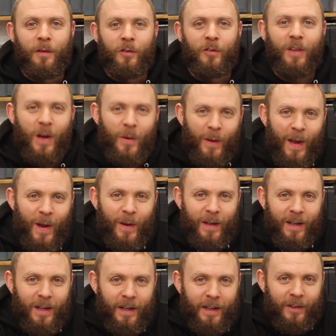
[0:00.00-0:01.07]
So there we go
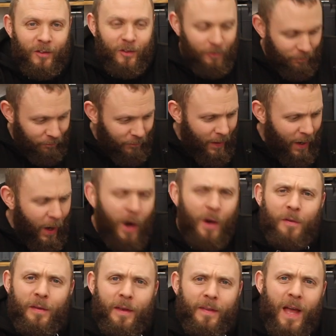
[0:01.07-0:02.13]
then guys.
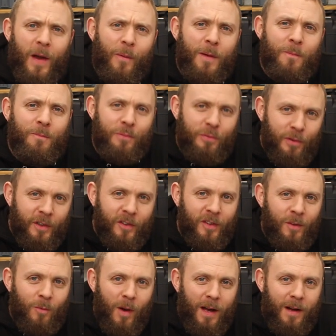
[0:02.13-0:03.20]
I think that went
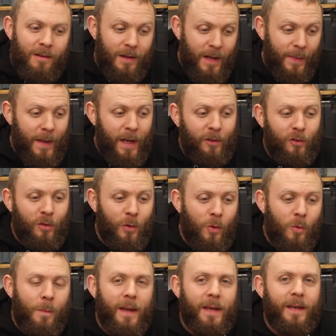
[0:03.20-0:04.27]
pretty well and that
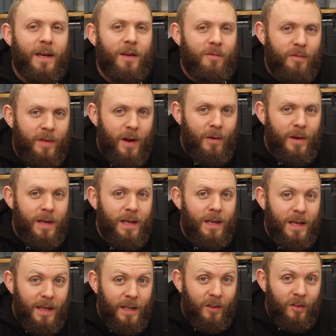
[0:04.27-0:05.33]
tool made it a very
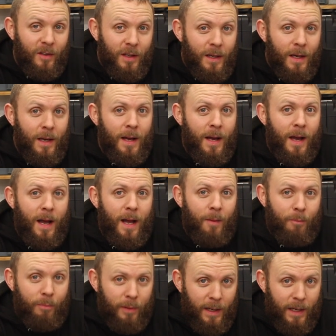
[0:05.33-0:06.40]
easy
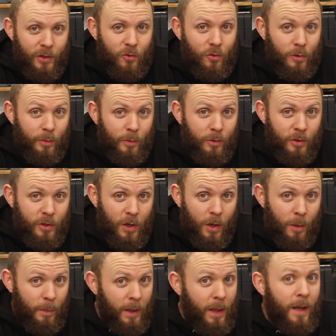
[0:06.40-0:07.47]
and pleasurable
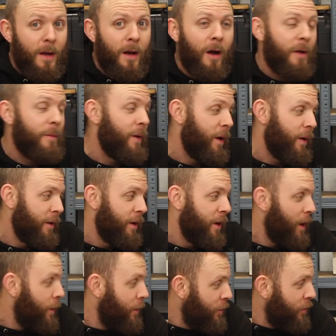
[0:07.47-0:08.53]
job. I'm now going to
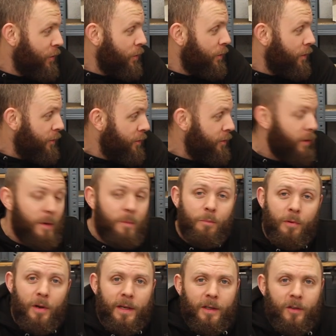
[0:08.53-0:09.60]
go and do the front
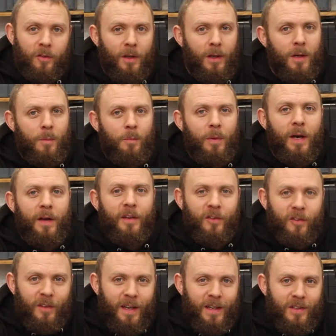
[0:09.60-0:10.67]
brakes but at
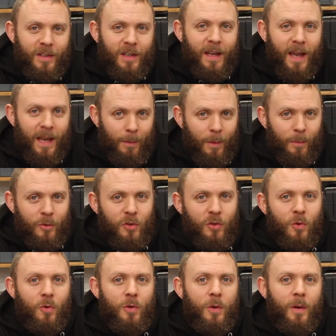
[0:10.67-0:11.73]
this stage of the game I'm
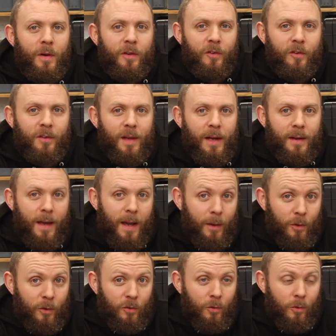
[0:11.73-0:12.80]
sure you understand
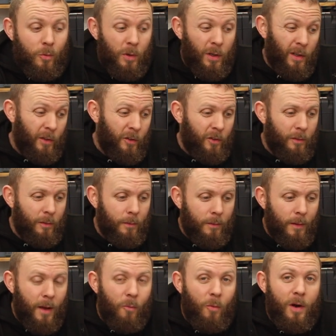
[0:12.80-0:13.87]
how the tool works
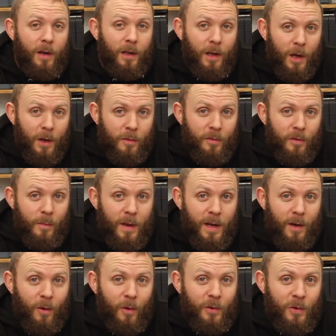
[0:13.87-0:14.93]
and where to go from
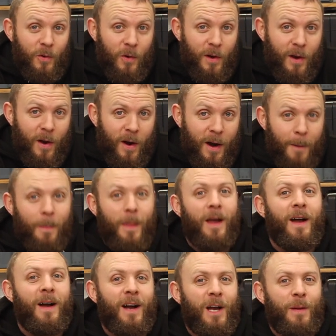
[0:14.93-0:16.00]
here on your car.
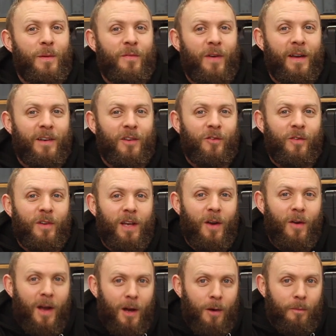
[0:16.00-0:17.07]
I hope you found this
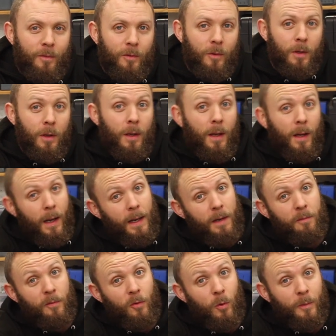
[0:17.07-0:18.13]
video helpful
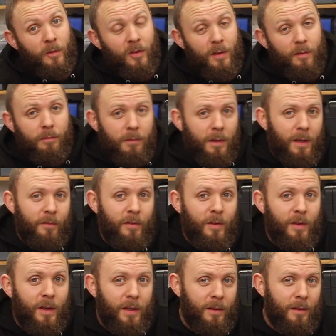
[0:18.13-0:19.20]
and informative and if
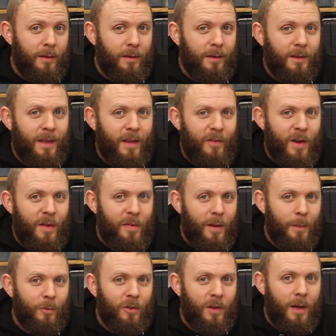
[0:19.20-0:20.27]
you did give it a
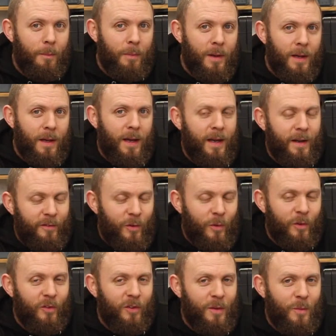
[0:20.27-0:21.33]
thumbs up and if you
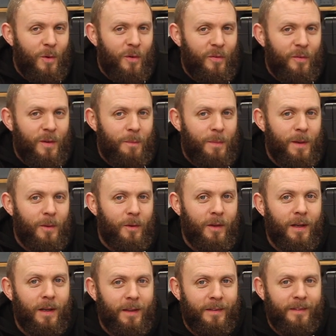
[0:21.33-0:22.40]
want to see more from the
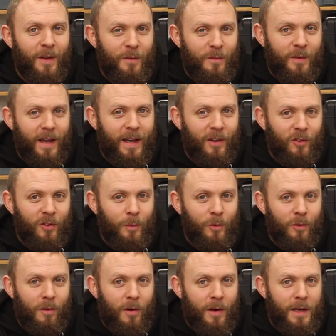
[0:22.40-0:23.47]
build don't forget to
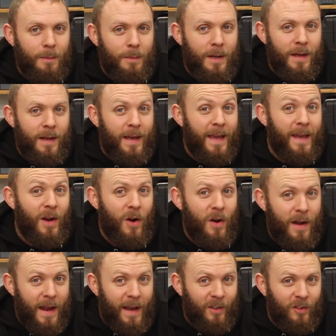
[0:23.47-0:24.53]
subscribe. In
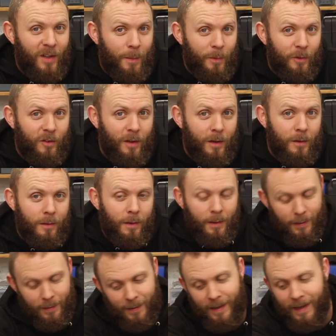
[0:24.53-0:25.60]
our next episode
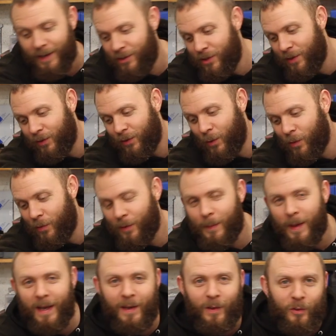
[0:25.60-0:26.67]
as you saw from
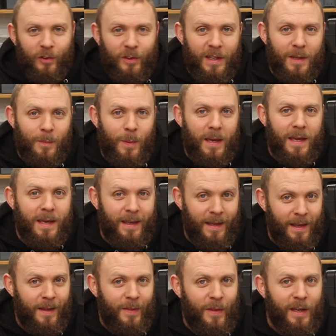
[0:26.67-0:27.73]
that little sneak
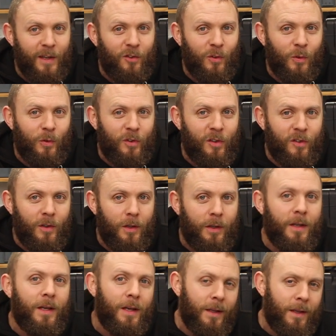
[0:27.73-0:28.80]
peek the exhaust is
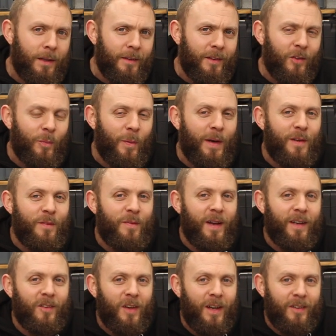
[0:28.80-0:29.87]
on, despite the
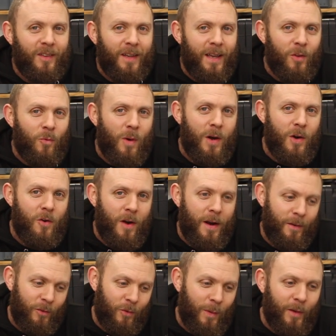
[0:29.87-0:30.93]
fact I had to get the welder
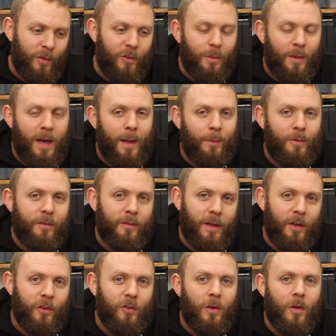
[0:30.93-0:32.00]
out to weld some captive
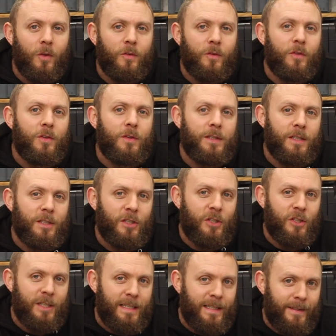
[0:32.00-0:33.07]
nuts onto the
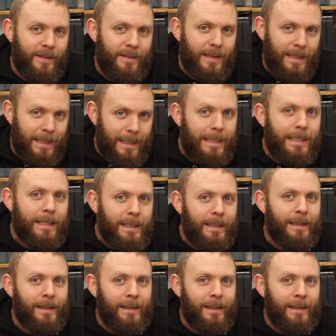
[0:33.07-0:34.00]
chassis.